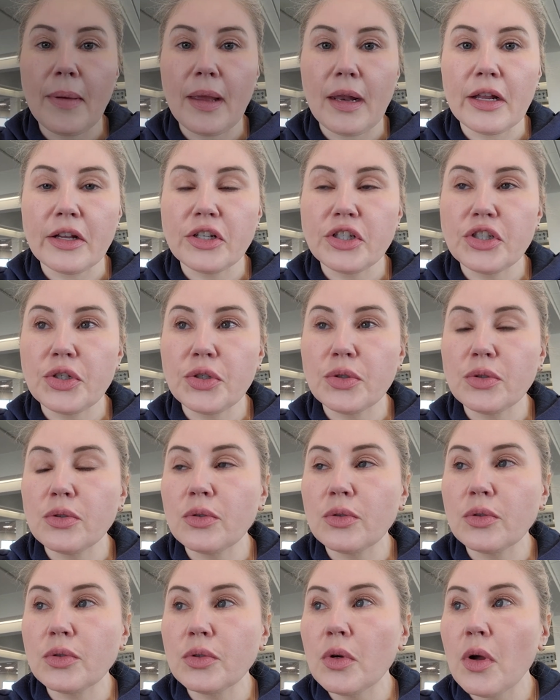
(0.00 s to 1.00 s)
made it
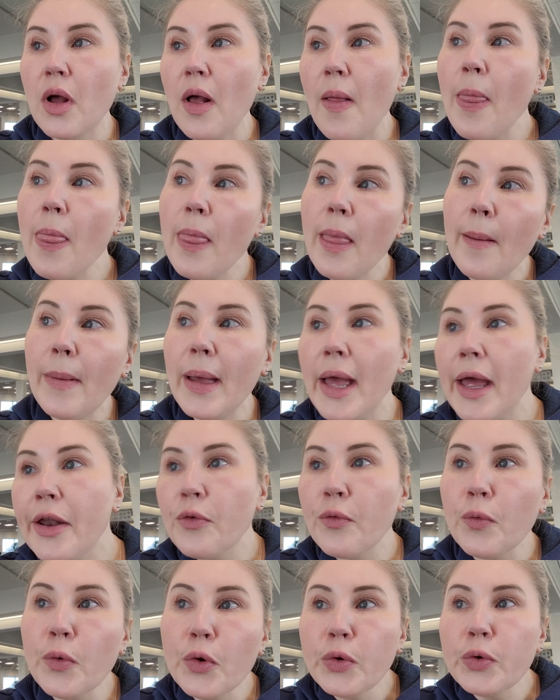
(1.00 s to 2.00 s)
to the
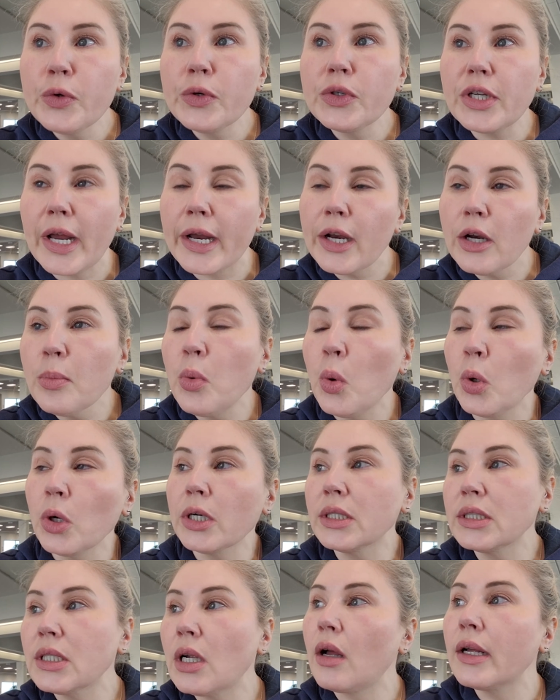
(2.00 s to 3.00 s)
Baton Rouge
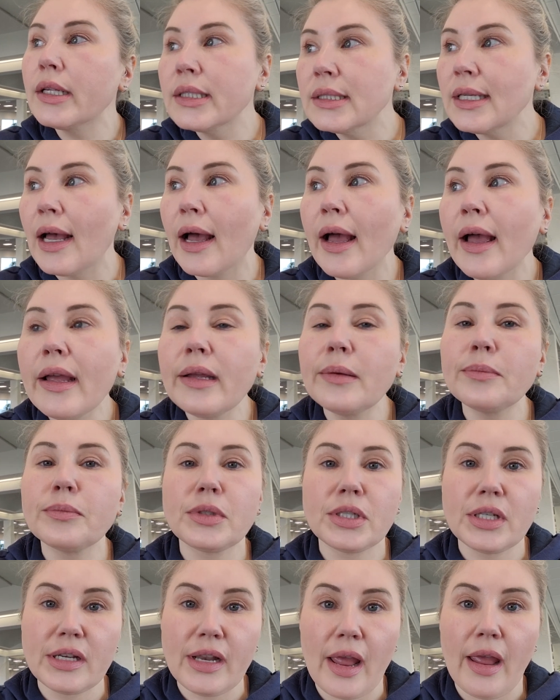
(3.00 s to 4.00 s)
Airport on
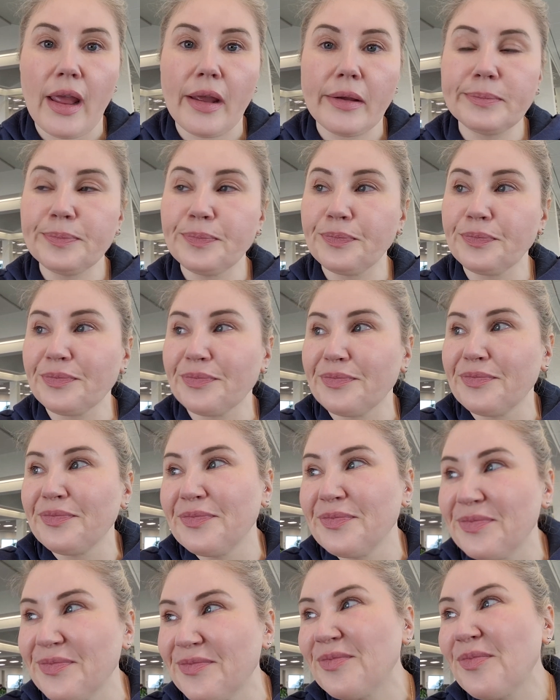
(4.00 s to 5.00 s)
time today,
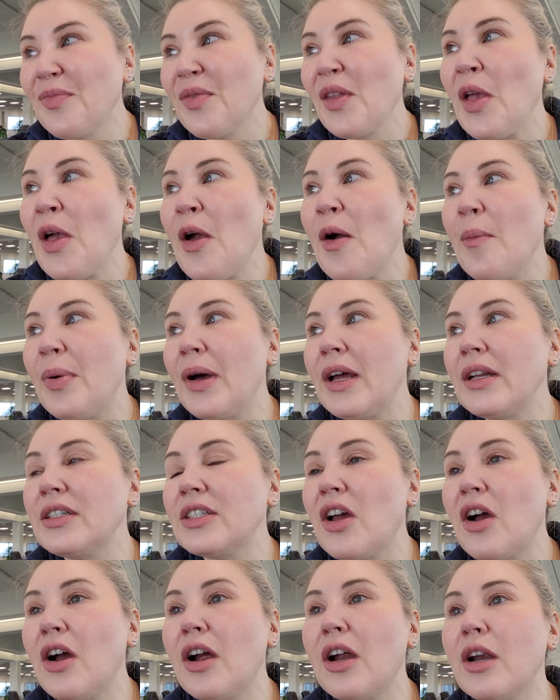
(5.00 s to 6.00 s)

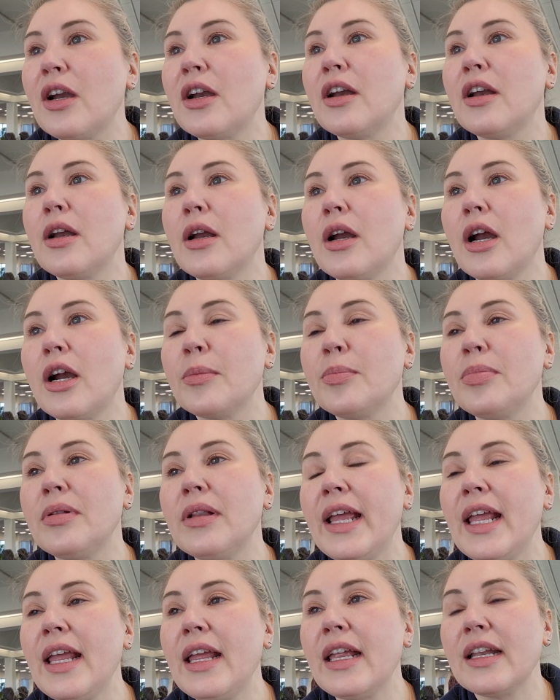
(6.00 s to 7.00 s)
but our, our
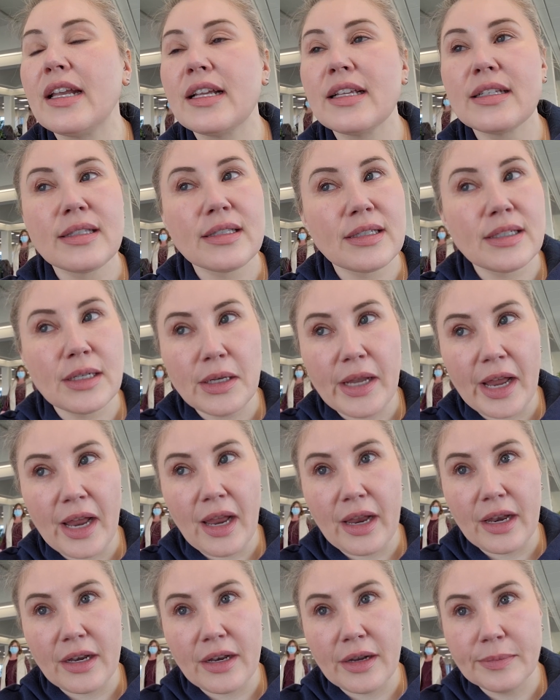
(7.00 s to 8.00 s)
plane is
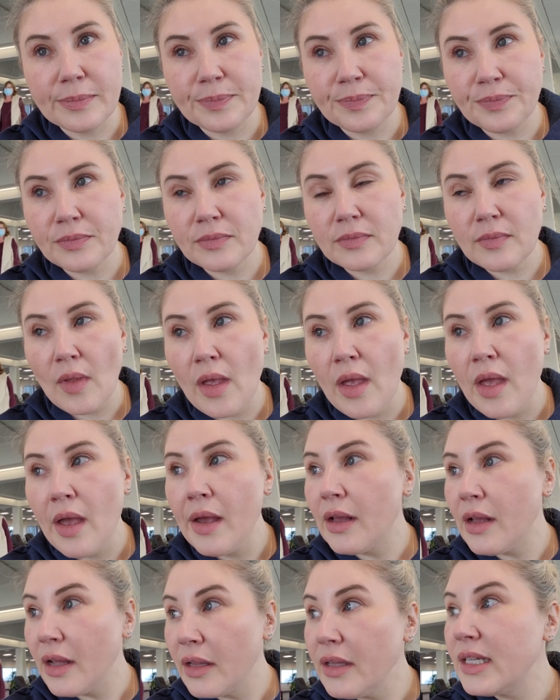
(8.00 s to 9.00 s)
delayed,
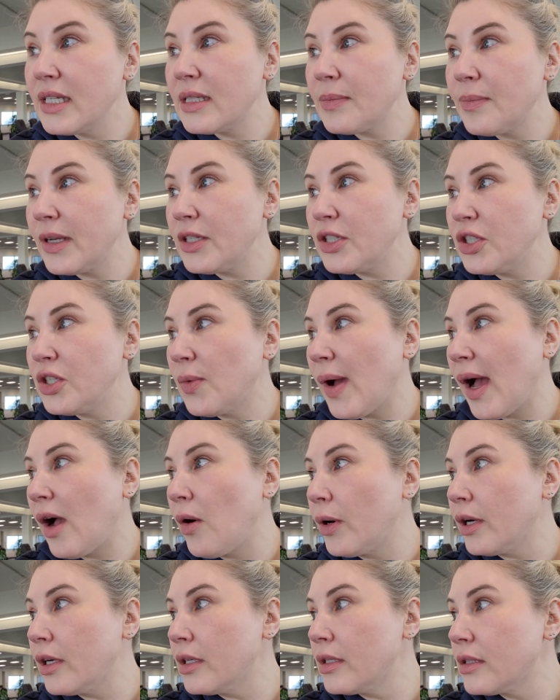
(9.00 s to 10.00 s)
at least by two
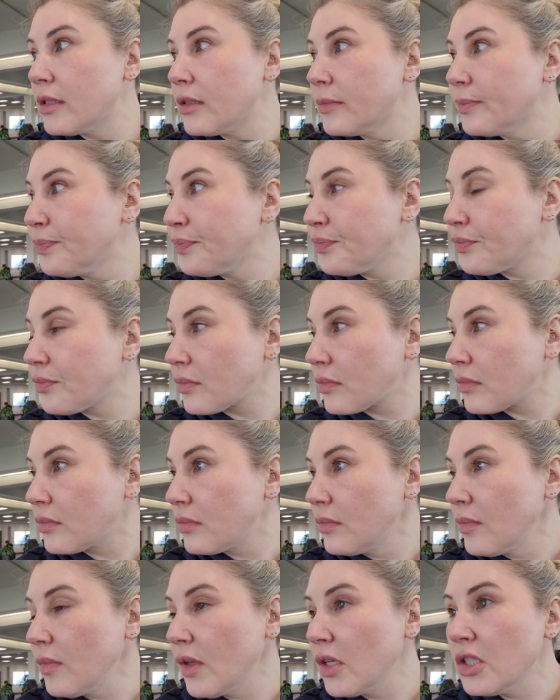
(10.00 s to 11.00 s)
hours.
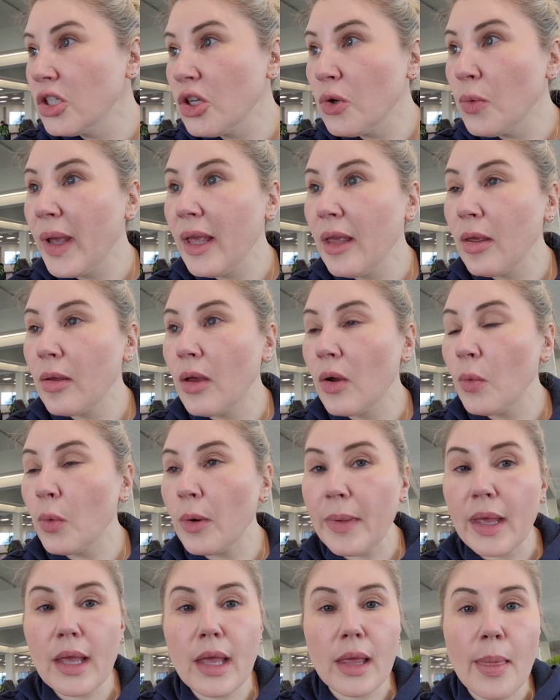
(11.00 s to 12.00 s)
So we,
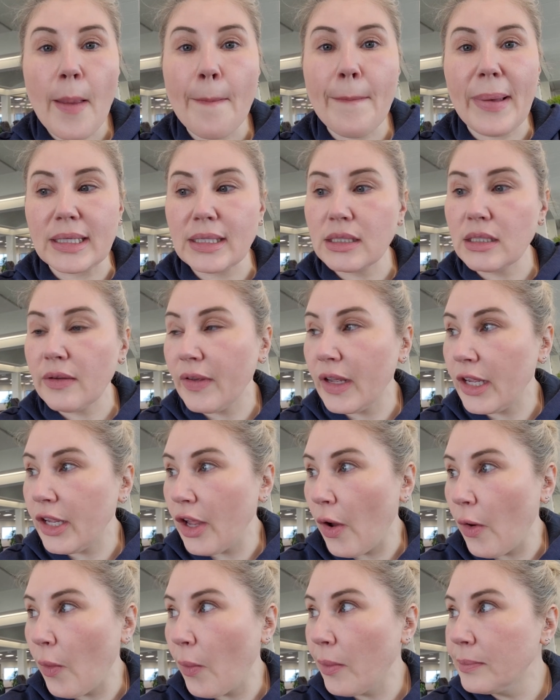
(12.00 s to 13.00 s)
we're making the best of
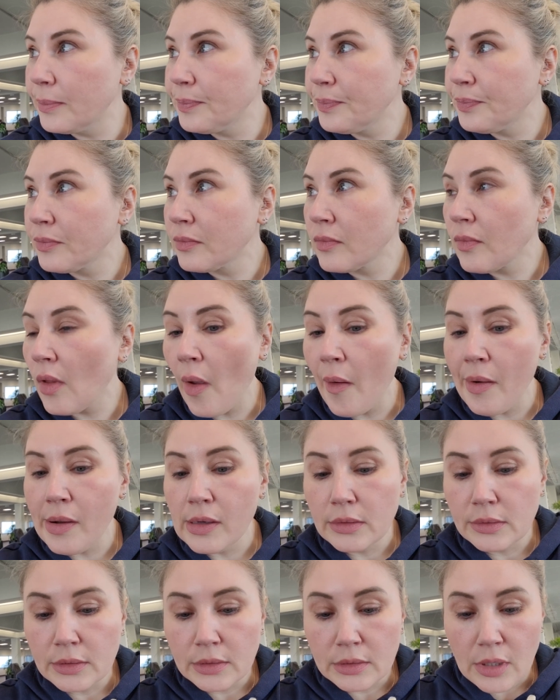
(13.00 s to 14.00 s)
it, yo.
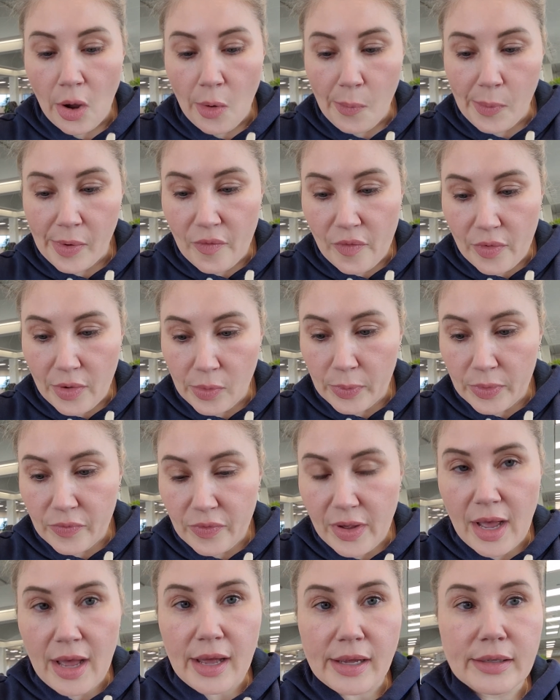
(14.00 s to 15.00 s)
We've,
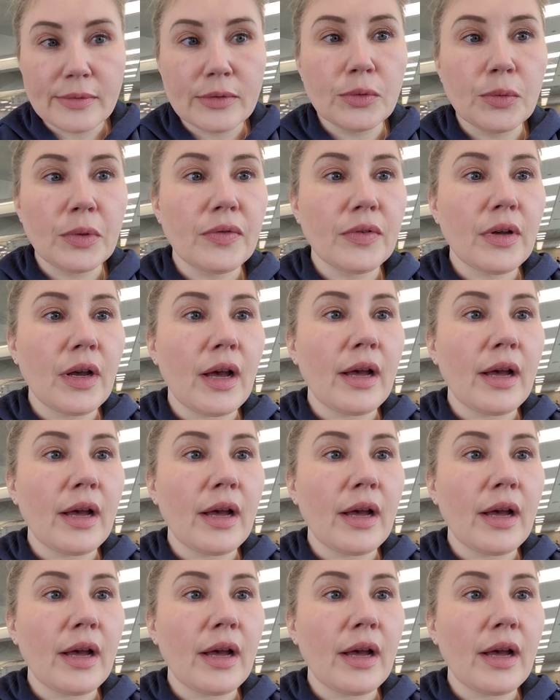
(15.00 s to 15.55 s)
we've got, we've